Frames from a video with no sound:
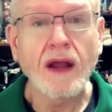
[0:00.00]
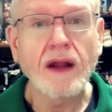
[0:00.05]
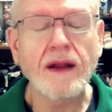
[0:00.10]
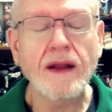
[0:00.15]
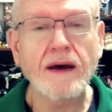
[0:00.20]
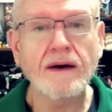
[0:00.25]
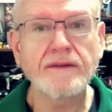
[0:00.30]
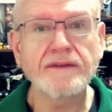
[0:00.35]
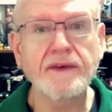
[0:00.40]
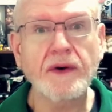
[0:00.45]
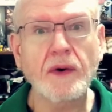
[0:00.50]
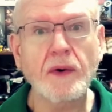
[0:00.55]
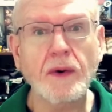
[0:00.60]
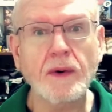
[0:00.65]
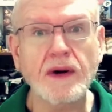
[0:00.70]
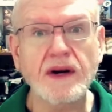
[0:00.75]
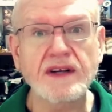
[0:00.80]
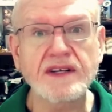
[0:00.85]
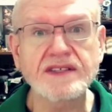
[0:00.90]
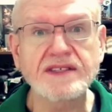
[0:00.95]
Now, of
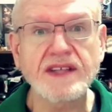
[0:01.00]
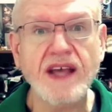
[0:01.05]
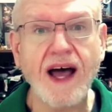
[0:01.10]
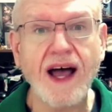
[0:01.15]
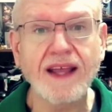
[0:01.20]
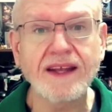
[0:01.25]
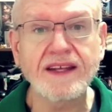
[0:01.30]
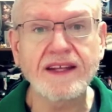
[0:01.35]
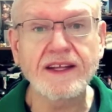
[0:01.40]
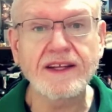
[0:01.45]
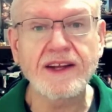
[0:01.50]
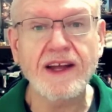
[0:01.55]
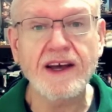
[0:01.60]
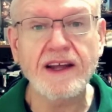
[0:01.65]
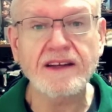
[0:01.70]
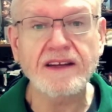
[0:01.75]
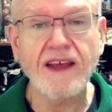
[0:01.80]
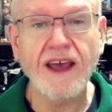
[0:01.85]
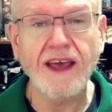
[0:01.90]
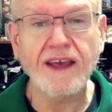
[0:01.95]
course, I did
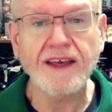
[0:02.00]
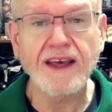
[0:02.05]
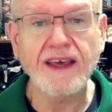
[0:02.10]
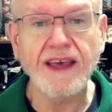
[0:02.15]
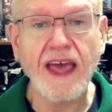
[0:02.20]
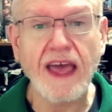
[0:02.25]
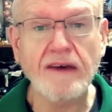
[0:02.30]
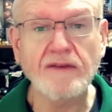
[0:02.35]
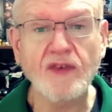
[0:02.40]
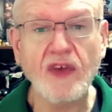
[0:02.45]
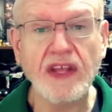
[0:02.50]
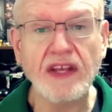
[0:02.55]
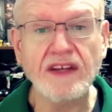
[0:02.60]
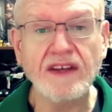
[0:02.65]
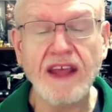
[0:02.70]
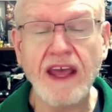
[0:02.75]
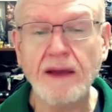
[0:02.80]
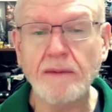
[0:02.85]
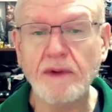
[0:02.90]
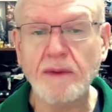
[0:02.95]
not take a caffeine
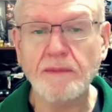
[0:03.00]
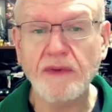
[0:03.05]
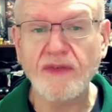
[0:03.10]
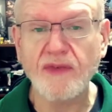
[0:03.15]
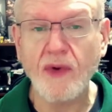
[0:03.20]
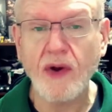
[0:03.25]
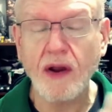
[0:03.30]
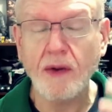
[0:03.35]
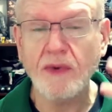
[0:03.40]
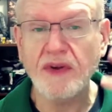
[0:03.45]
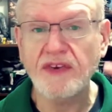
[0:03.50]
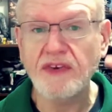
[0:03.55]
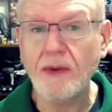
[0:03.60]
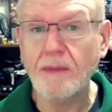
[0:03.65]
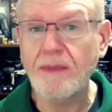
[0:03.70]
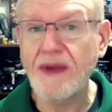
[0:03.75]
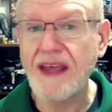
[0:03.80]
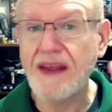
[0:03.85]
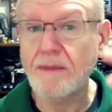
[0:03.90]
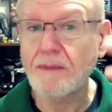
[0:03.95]
tablet before I went to
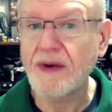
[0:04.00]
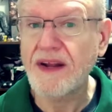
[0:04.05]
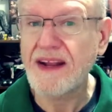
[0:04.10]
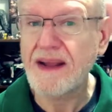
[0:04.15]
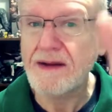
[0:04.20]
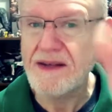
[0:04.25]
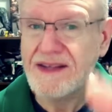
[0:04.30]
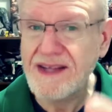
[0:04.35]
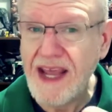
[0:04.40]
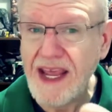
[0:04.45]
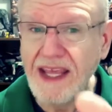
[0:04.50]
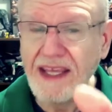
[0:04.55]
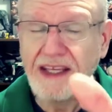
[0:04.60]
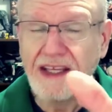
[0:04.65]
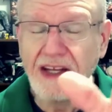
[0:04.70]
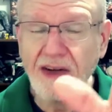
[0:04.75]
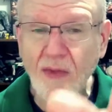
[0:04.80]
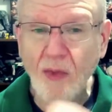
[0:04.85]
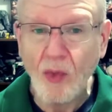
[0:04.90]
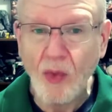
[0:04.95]
bed, but I'd
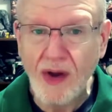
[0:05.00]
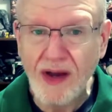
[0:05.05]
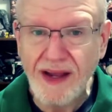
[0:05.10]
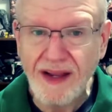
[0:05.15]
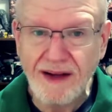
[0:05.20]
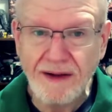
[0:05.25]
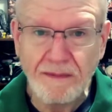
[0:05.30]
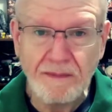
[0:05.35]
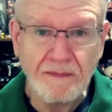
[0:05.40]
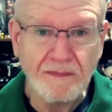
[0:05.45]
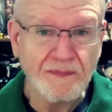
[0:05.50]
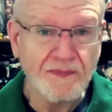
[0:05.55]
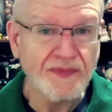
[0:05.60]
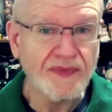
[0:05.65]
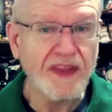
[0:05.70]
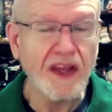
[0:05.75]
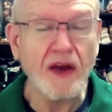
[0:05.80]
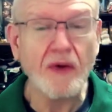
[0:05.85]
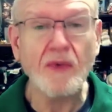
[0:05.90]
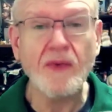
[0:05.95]
taken one
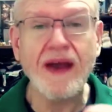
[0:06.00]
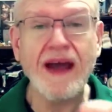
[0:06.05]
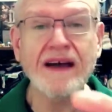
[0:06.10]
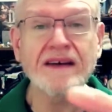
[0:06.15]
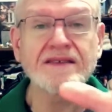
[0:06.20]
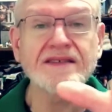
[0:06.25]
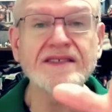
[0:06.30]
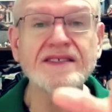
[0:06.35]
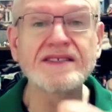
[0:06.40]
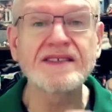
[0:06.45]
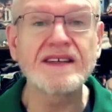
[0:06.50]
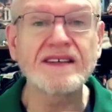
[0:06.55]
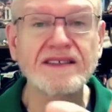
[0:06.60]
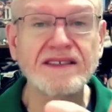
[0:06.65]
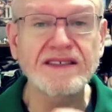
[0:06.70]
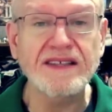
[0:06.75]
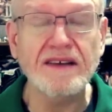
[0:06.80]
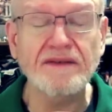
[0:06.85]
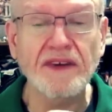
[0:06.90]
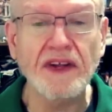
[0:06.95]
around 6,
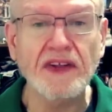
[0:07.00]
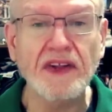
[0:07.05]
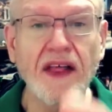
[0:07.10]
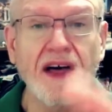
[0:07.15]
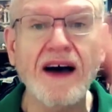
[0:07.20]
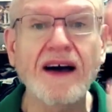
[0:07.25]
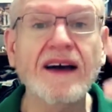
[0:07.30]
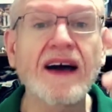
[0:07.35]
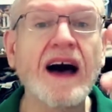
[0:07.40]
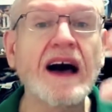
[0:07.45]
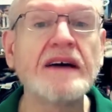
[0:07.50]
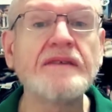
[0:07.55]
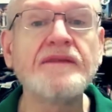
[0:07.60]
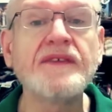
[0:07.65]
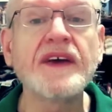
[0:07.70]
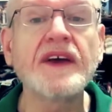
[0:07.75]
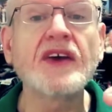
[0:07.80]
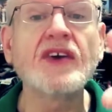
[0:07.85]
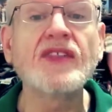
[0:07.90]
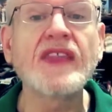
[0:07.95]
7 o'clock. I
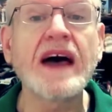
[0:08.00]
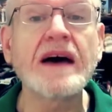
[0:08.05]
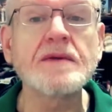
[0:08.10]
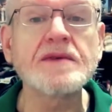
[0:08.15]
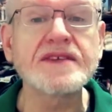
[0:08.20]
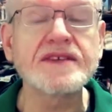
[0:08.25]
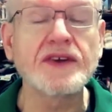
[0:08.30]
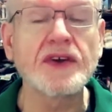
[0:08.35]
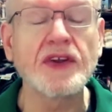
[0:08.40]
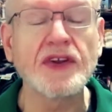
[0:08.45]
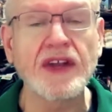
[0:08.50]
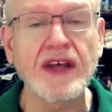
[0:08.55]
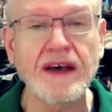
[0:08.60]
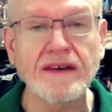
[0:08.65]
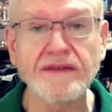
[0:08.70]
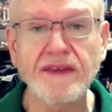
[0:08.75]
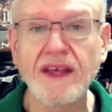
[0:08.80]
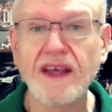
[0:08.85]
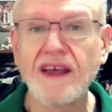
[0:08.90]
figured that was good enough.